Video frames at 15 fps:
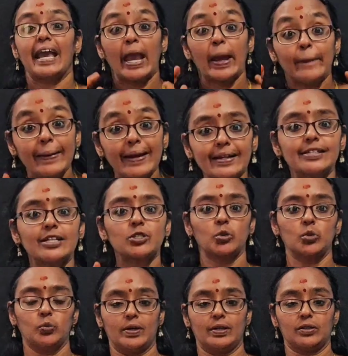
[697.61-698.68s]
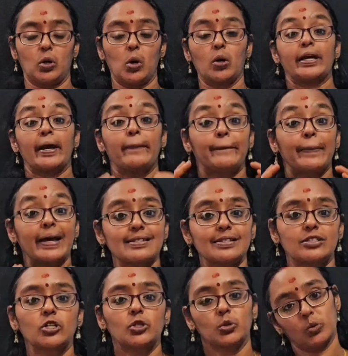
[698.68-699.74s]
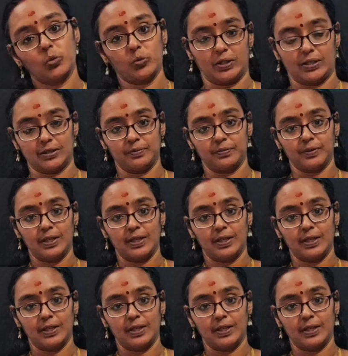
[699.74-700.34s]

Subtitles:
ability to do work or capacity to do work.